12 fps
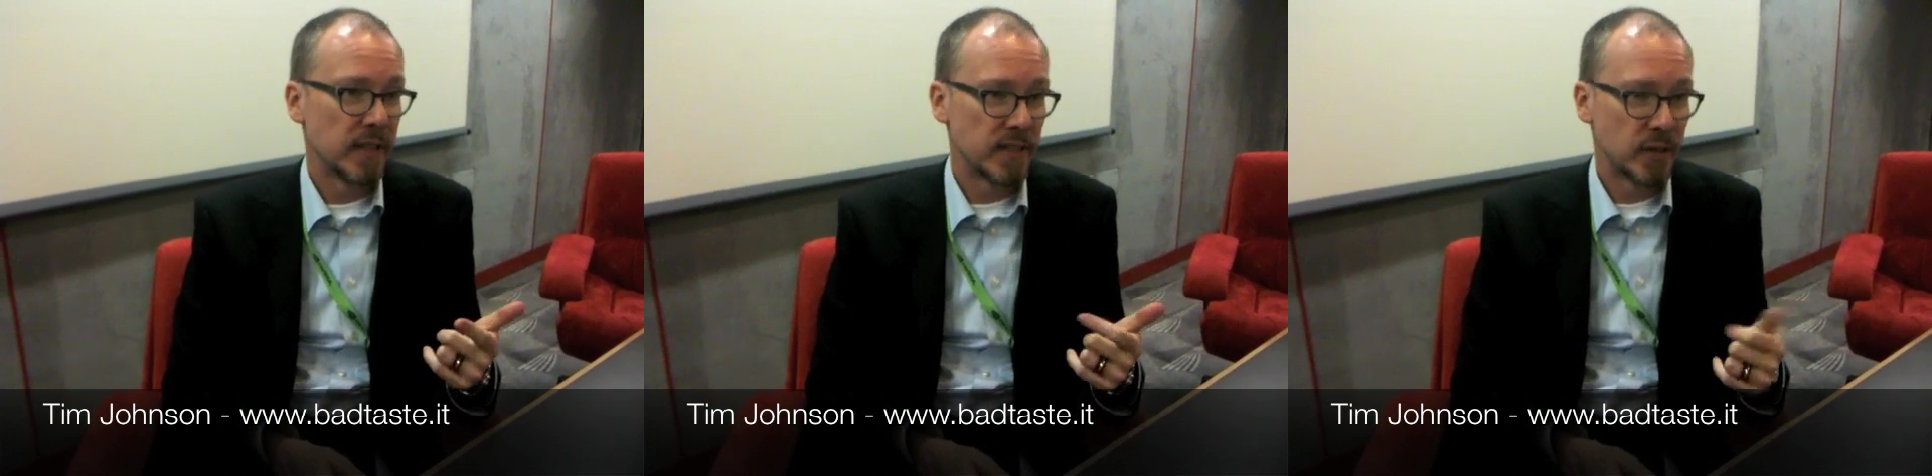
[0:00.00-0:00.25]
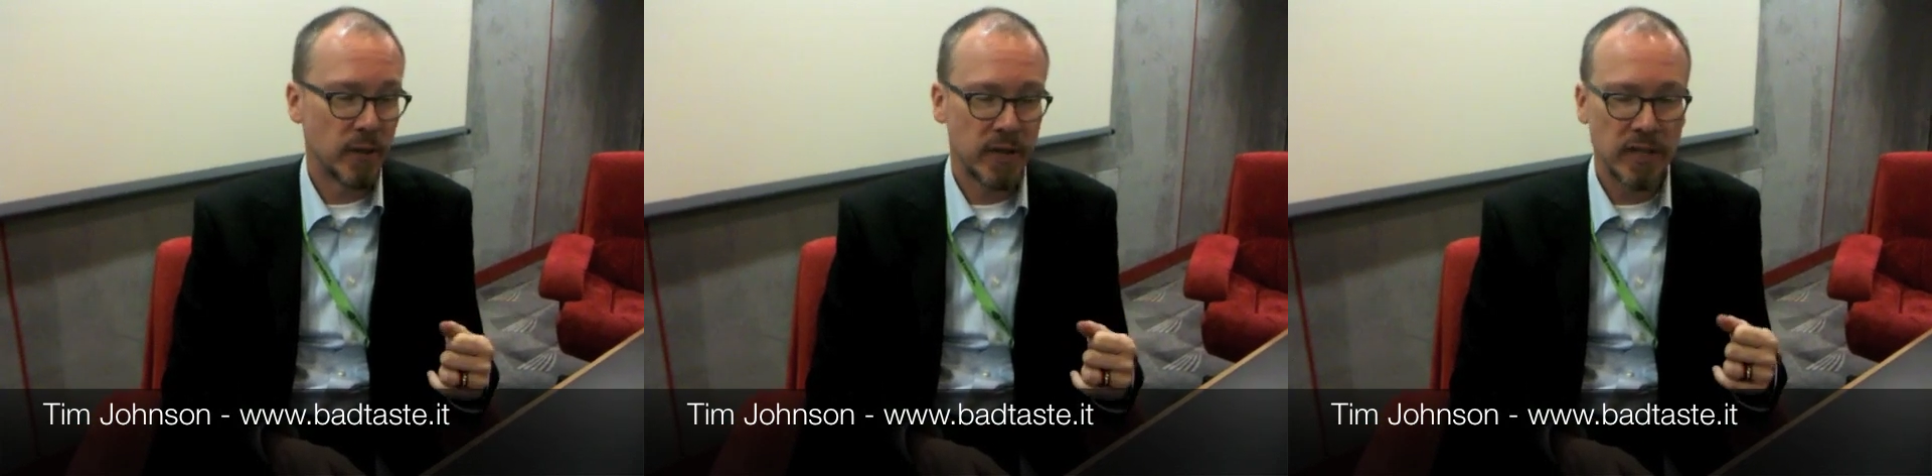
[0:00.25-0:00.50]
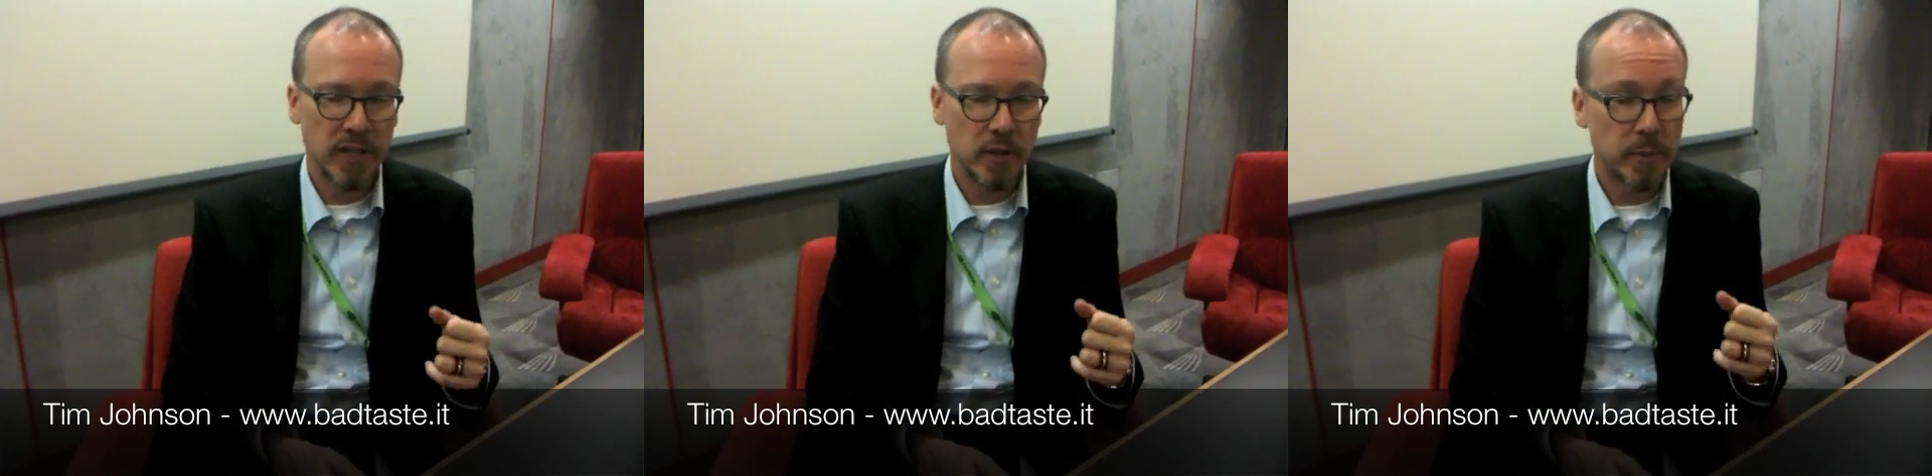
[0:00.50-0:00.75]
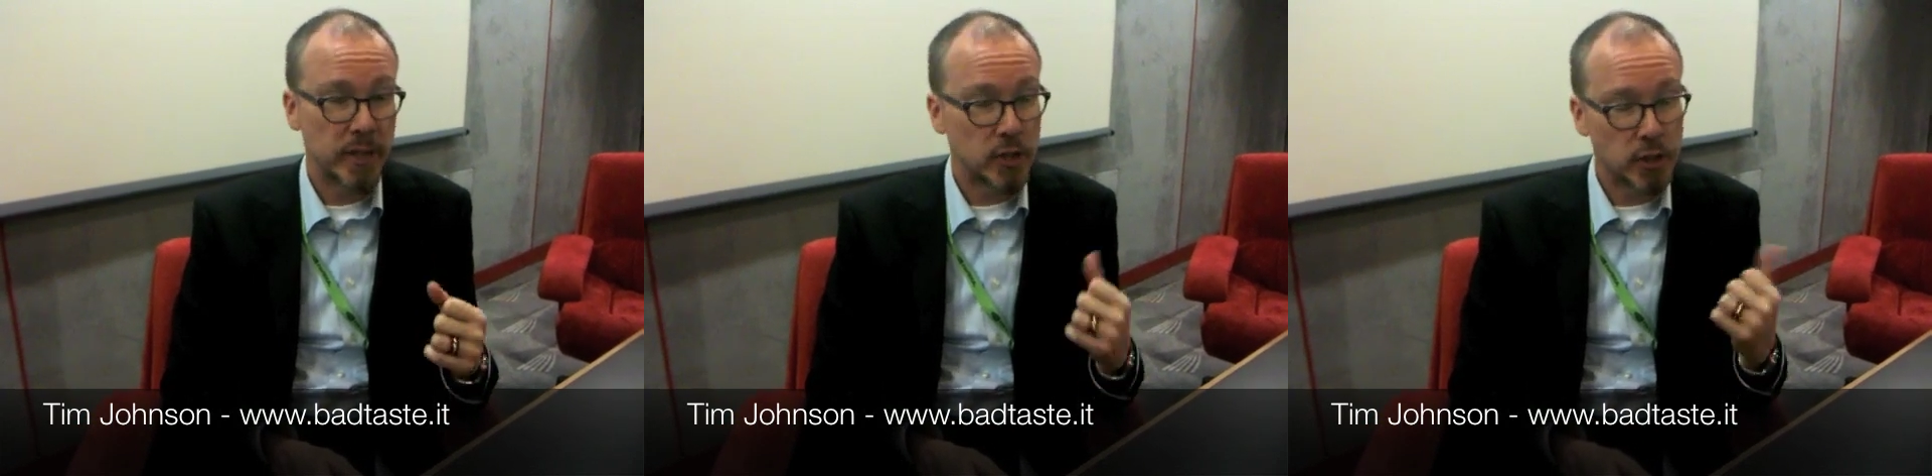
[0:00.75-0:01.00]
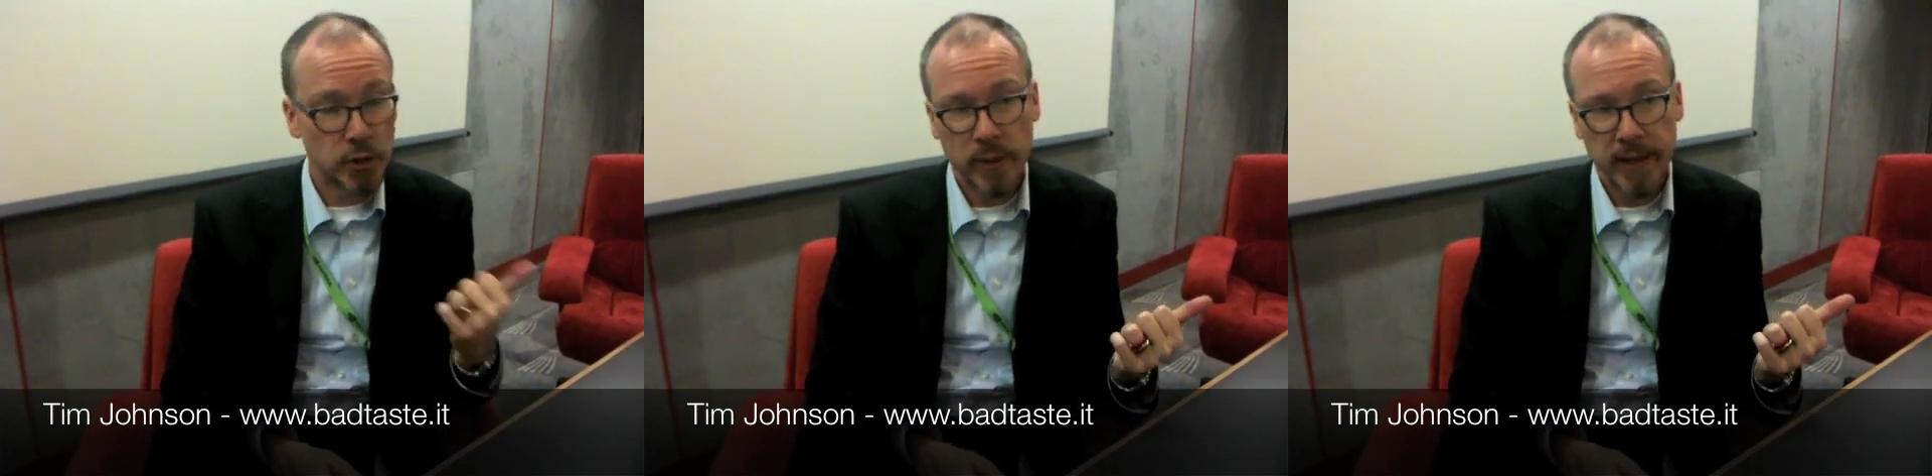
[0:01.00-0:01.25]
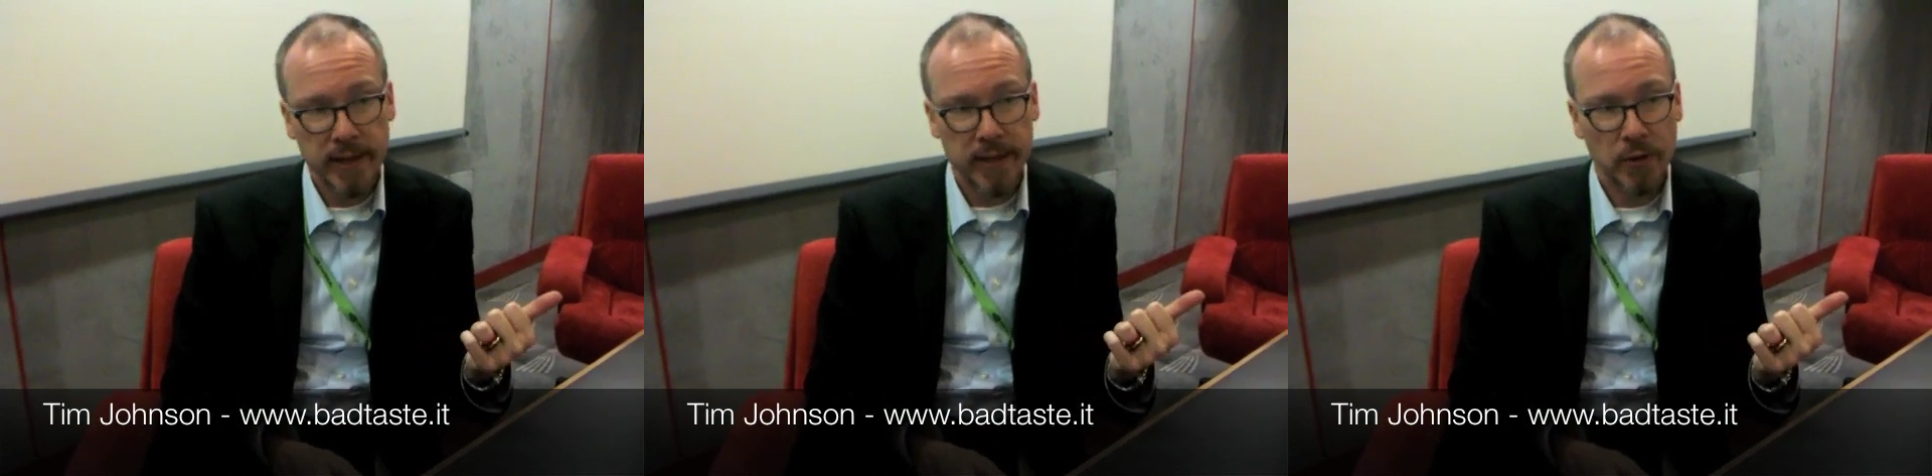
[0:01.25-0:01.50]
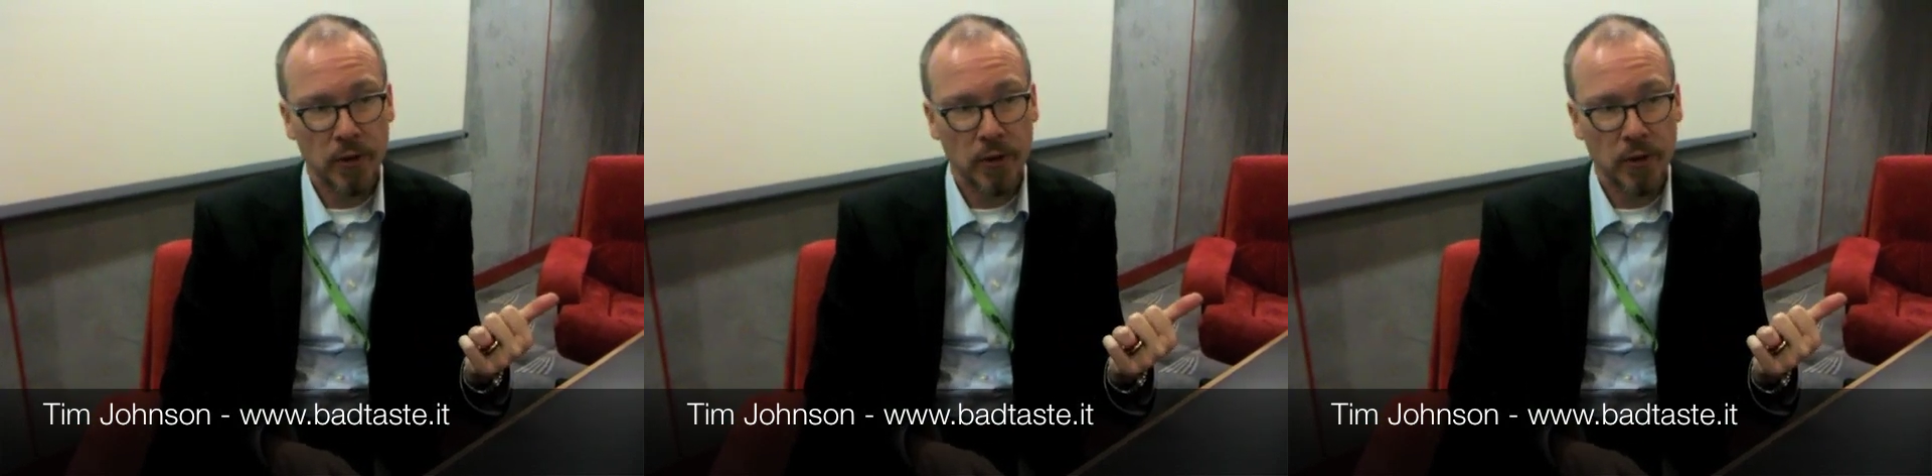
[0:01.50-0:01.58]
So it can either be a trick